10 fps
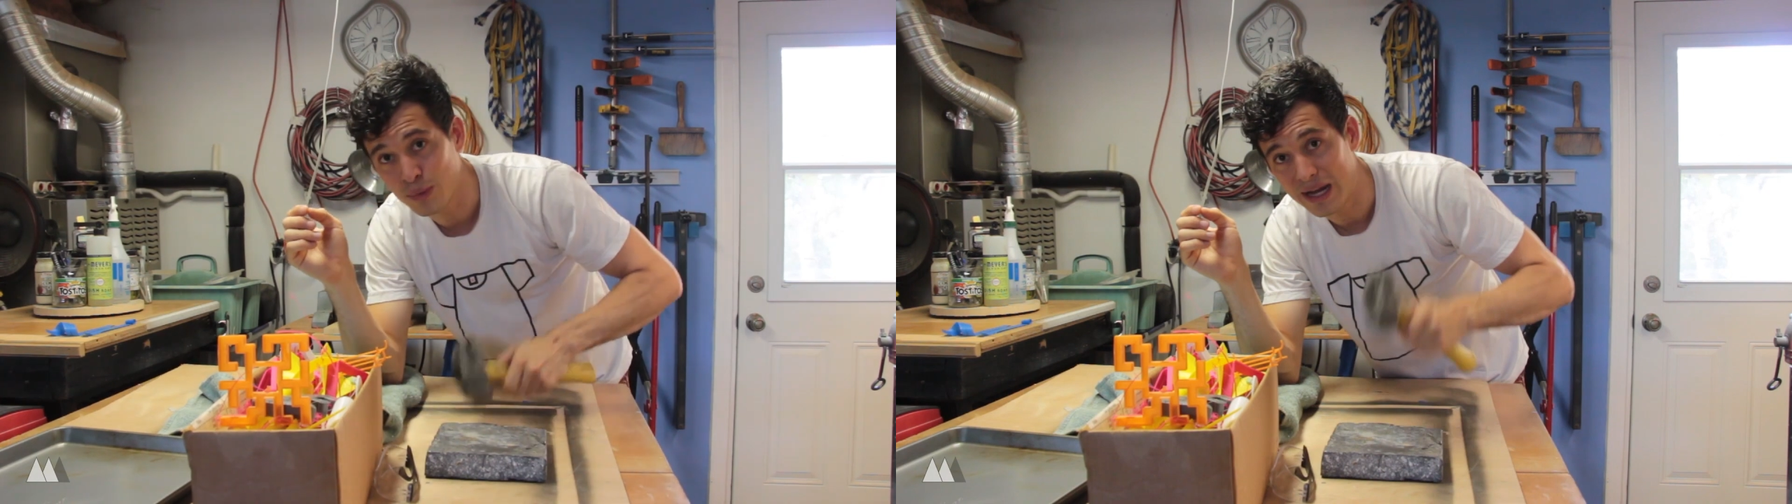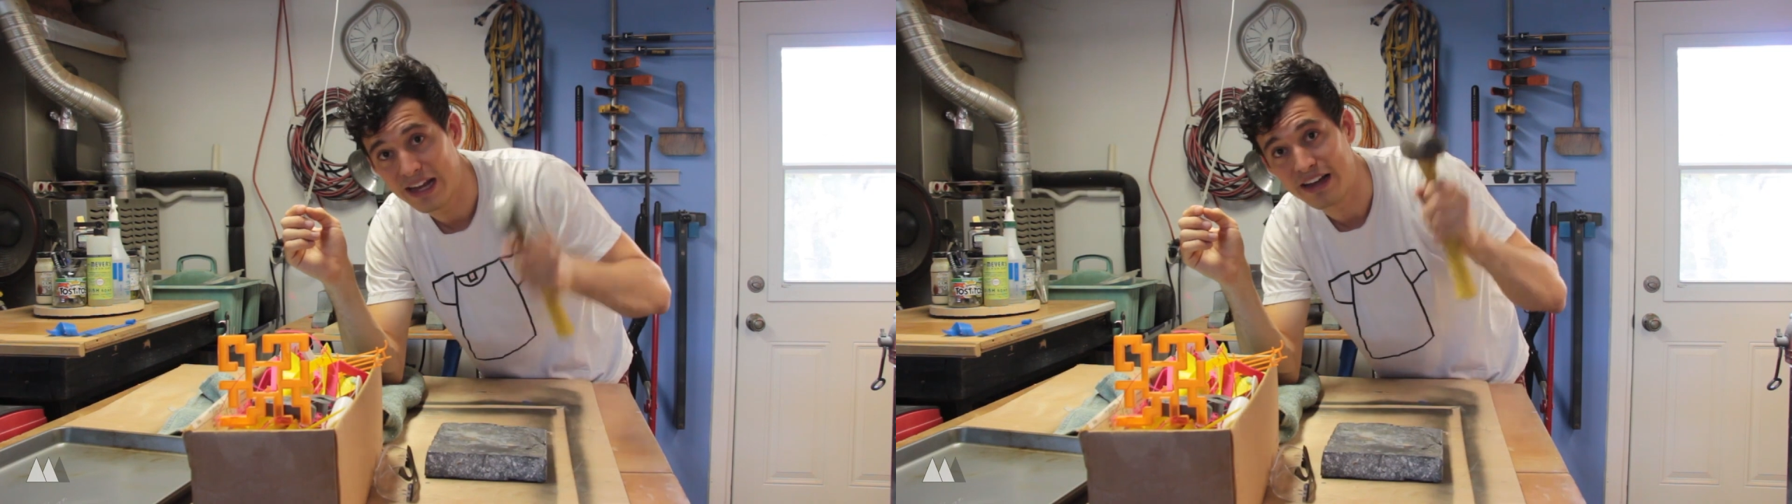
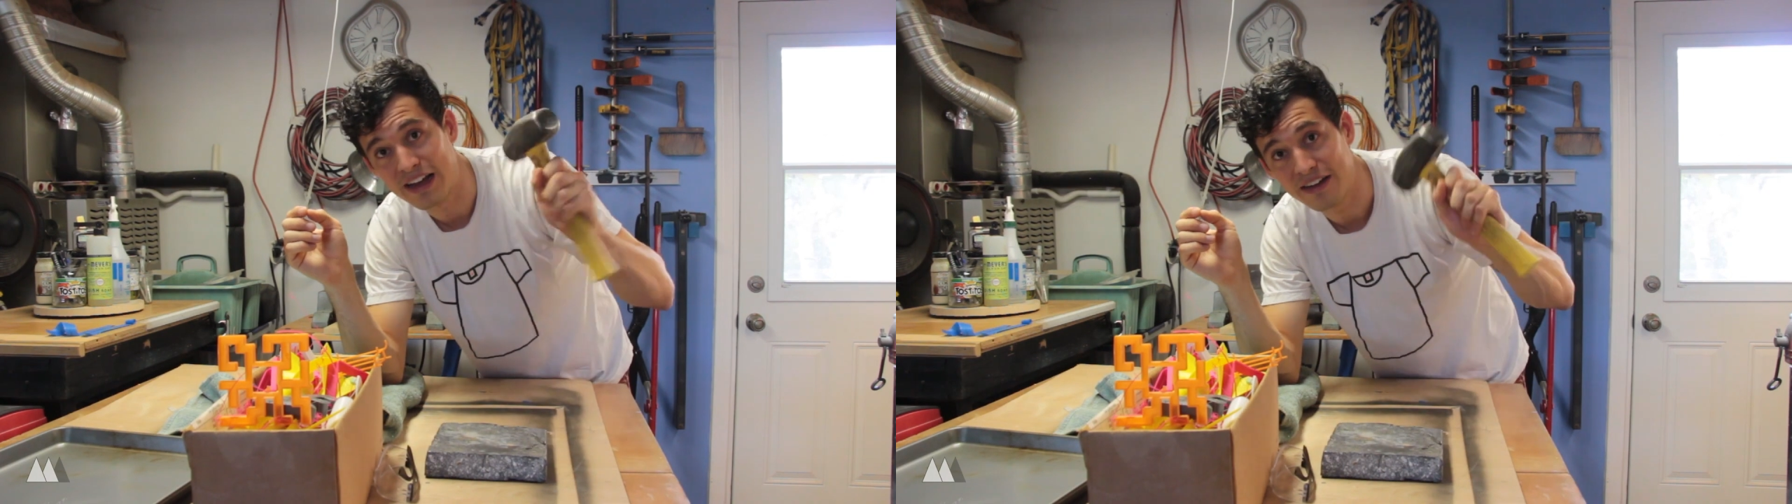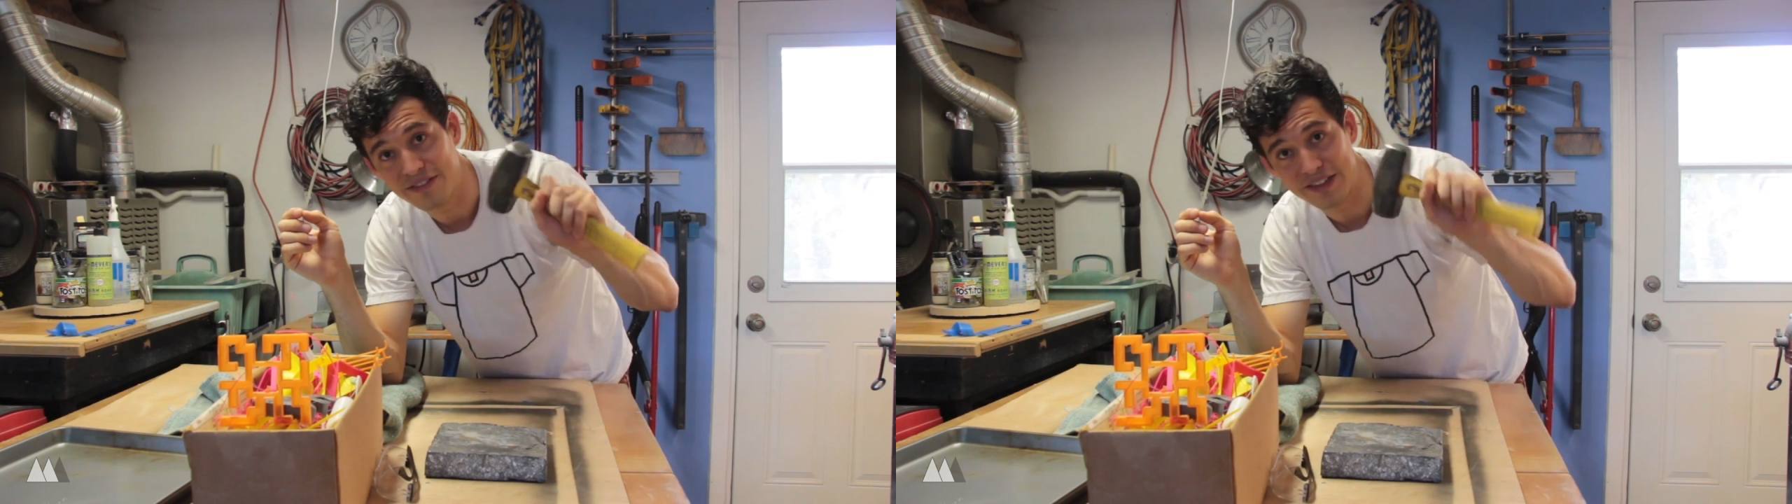why I
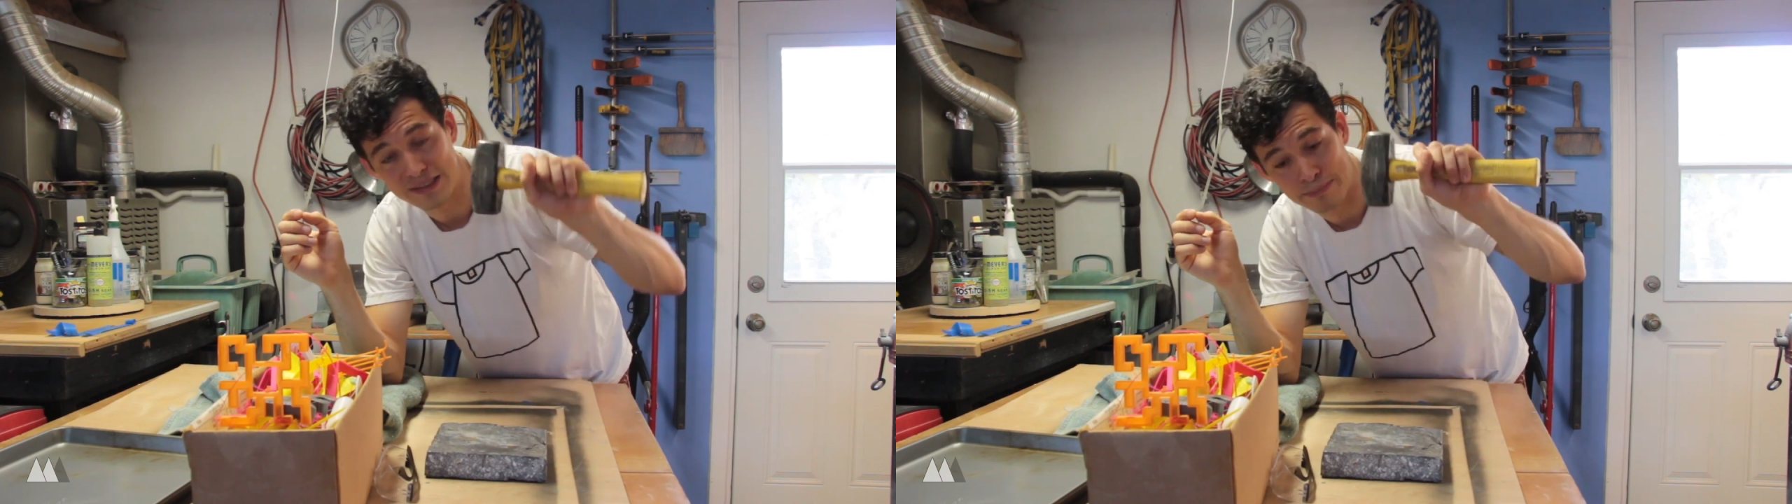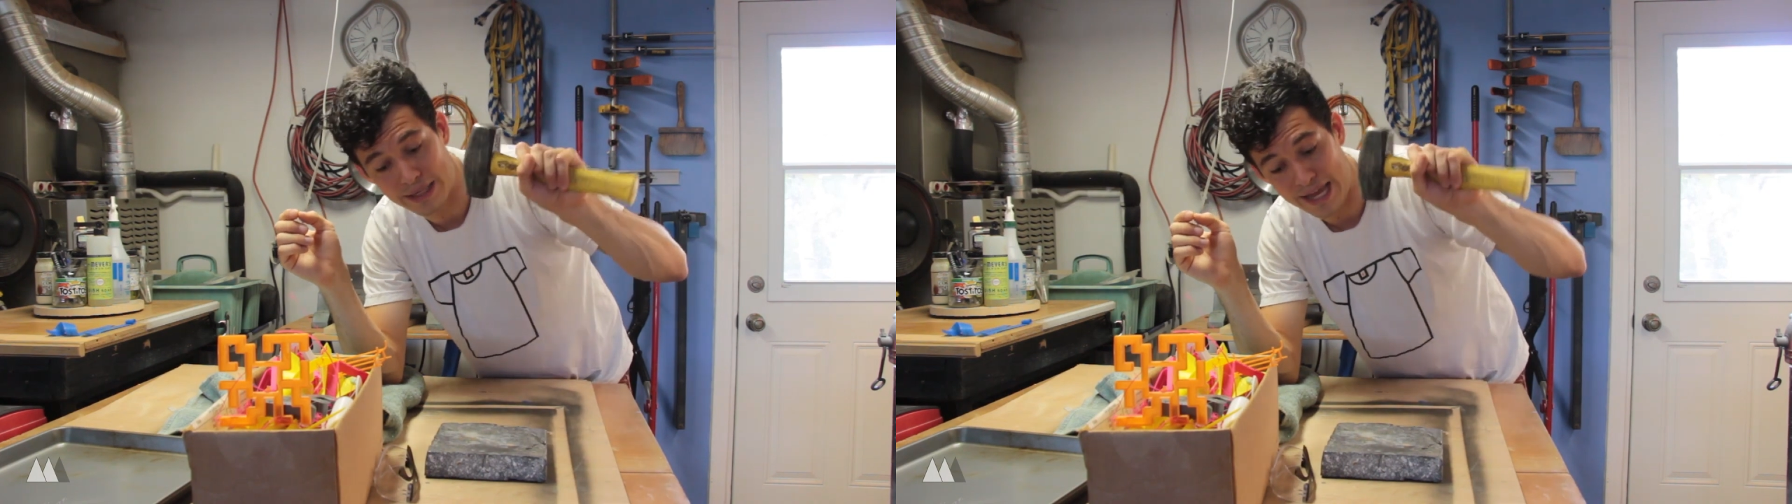have
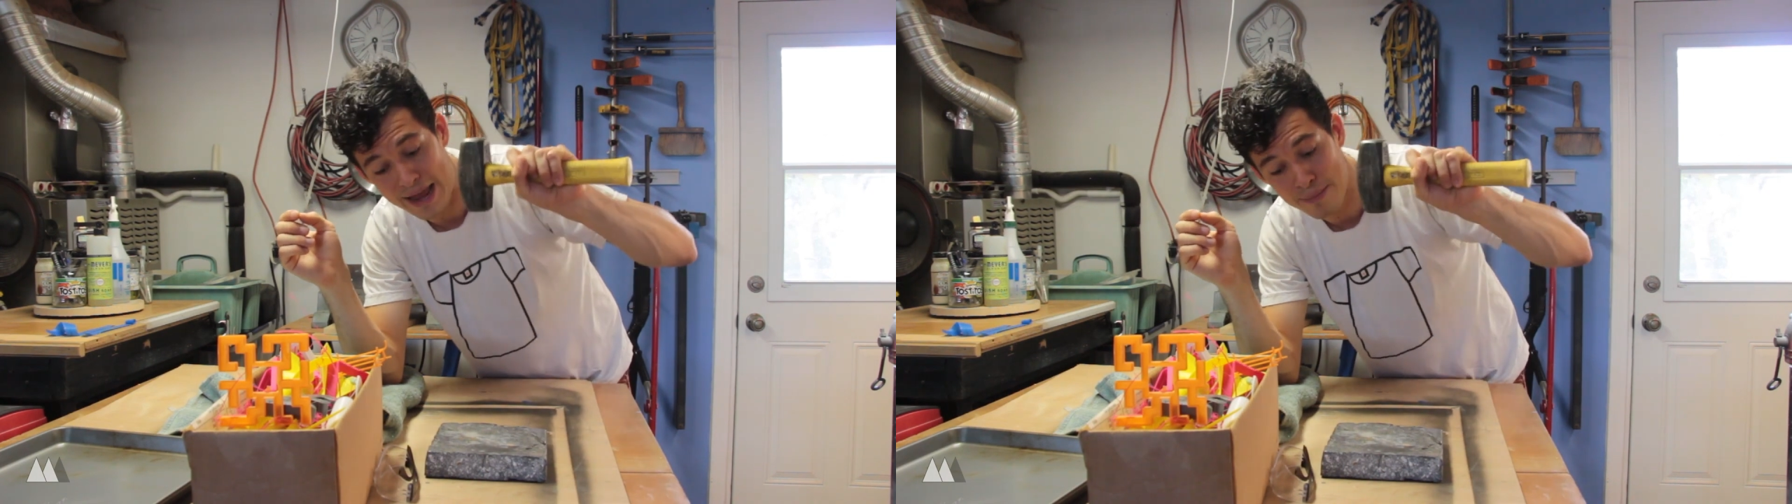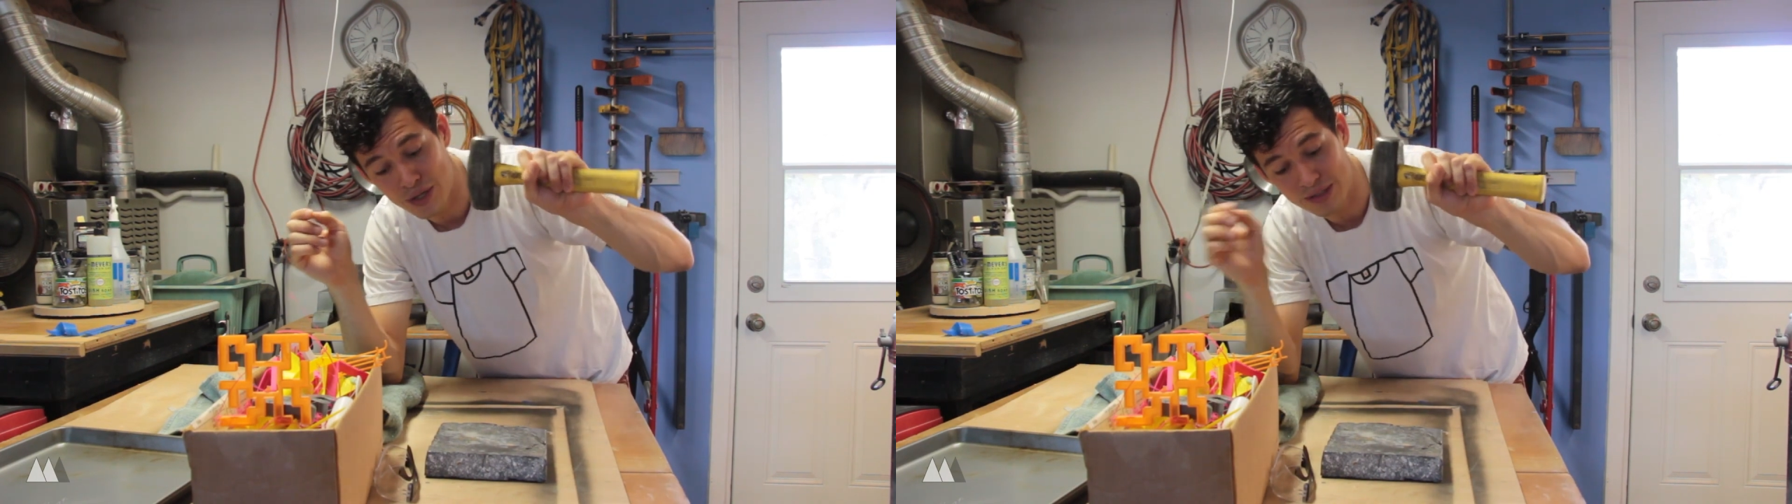this big
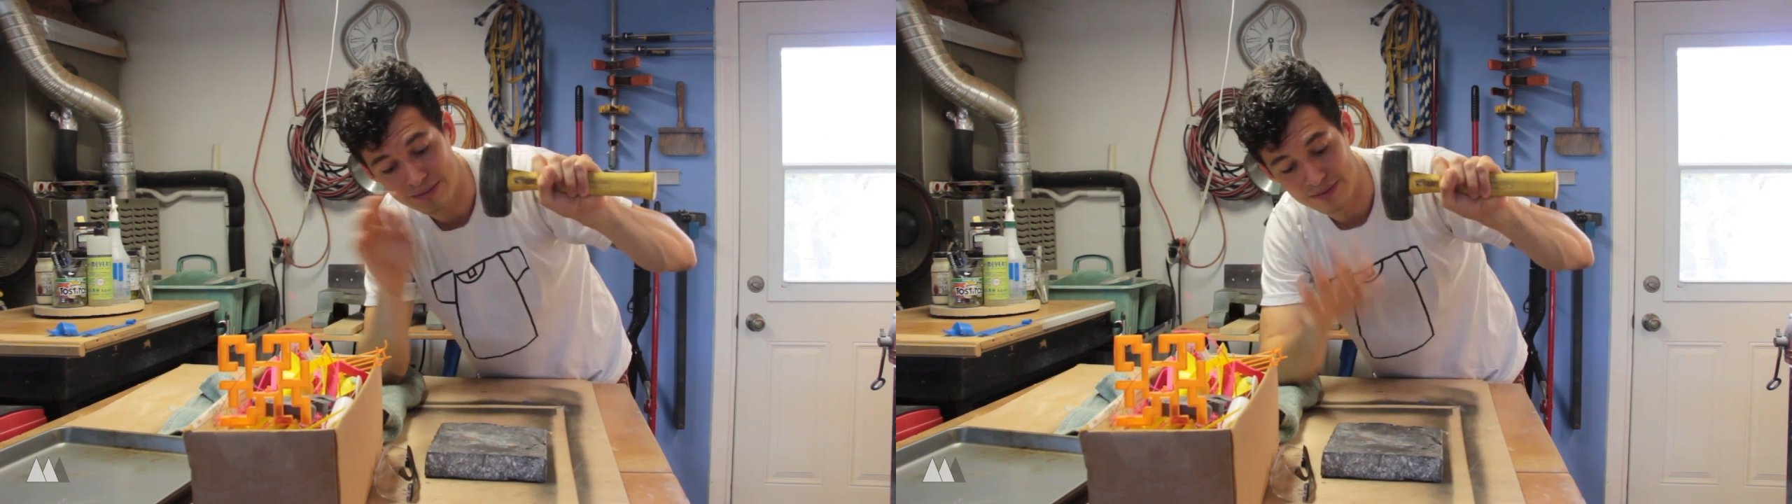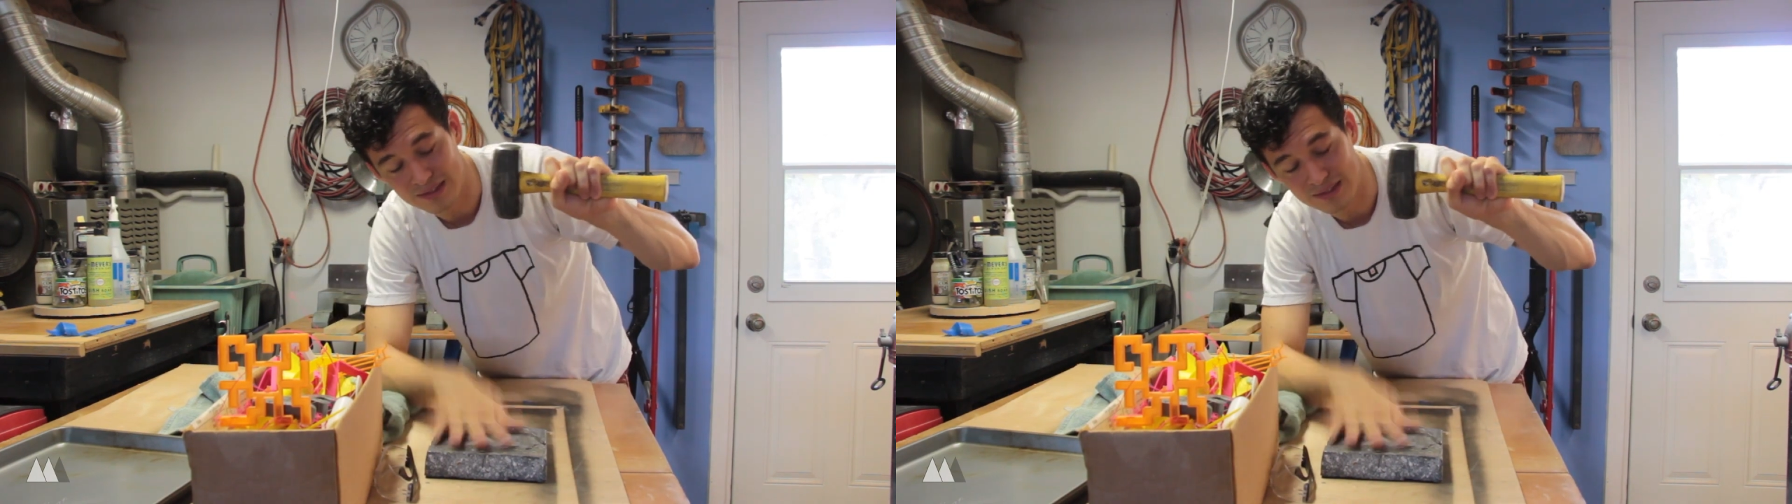hammer,